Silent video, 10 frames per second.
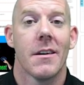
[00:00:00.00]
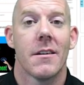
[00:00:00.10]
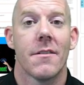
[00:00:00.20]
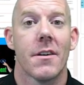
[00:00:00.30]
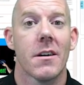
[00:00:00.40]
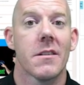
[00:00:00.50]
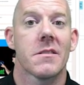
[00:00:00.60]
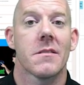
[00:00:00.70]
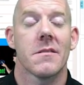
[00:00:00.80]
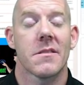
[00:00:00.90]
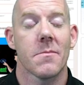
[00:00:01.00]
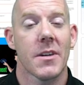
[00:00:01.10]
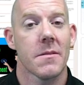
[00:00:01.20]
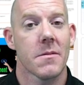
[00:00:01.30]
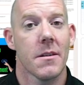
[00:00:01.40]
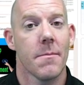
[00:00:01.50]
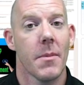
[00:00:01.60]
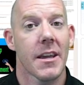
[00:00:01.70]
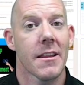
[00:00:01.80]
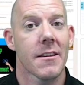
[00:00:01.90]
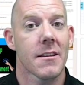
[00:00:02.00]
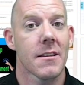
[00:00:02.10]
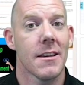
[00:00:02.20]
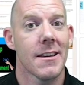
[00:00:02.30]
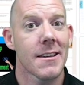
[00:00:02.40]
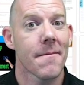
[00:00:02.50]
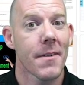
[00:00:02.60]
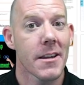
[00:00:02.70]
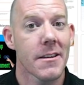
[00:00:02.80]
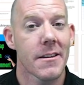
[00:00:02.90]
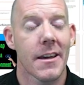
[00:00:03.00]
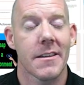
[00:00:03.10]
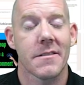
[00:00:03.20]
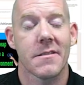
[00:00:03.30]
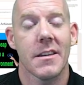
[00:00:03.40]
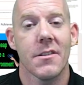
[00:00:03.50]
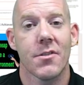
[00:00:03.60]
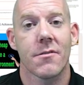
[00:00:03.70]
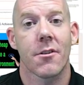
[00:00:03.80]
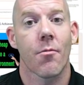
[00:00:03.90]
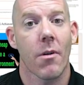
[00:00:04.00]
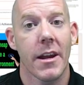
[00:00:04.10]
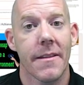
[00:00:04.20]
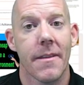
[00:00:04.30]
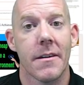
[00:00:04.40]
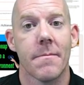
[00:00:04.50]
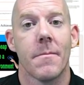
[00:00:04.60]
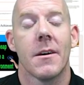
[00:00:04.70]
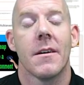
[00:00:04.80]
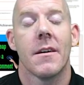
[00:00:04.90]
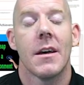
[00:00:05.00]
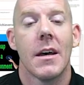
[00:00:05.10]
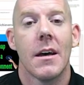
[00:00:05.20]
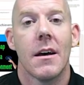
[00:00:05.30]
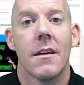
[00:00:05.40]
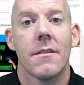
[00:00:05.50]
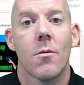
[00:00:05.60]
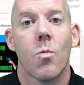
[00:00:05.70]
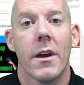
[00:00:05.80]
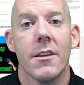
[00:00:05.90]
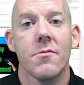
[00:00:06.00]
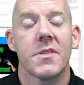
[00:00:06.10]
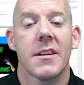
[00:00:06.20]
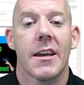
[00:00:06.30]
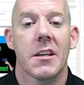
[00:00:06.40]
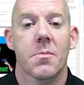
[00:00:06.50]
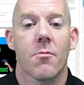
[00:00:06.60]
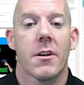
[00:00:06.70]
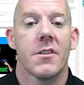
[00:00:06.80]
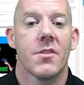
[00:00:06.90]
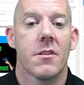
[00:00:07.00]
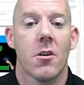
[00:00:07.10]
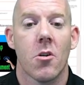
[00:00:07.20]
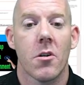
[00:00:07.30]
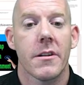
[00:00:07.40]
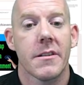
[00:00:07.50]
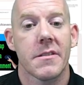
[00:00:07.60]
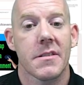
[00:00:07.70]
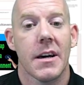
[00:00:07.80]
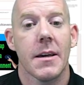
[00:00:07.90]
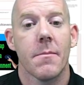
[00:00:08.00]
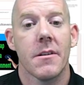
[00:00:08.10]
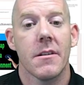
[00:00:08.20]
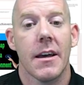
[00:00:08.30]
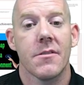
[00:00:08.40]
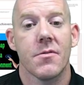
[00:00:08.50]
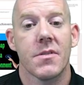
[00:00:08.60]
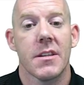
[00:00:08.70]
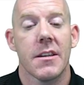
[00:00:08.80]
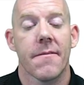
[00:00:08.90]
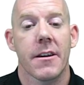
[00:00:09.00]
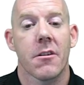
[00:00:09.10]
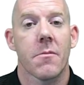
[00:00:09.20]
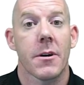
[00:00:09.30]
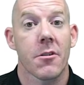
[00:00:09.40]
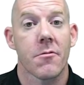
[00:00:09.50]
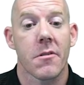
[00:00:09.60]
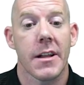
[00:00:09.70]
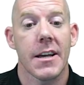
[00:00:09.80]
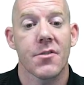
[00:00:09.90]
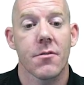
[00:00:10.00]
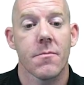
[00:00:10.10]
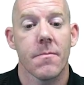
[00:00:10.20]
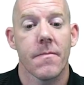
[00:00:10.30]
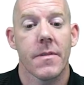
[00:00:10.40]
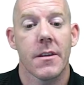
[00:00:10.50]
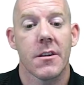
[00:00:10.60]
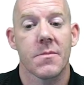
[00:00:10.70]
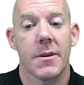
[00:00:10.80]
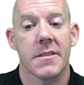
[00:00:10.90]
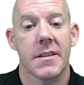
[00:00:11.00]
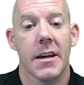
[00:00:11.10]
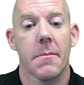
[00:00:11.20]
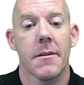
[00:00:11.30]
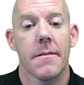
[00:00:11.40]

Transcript: thus sometimes making it inconvenient as a teacher to grade them. The way you set an expiration on an assignment, as you see, if I go to my Google Classroom, here's my assignment.